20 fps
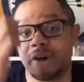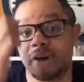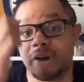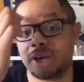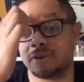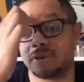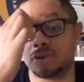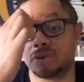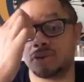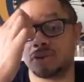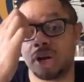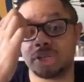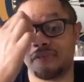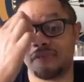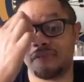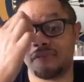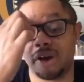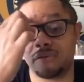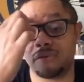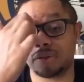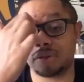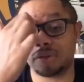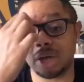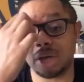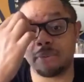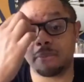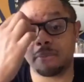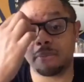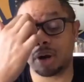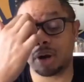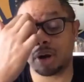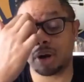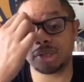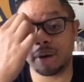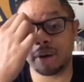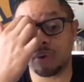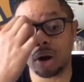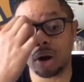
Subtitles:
trying to find full-time or part-time work.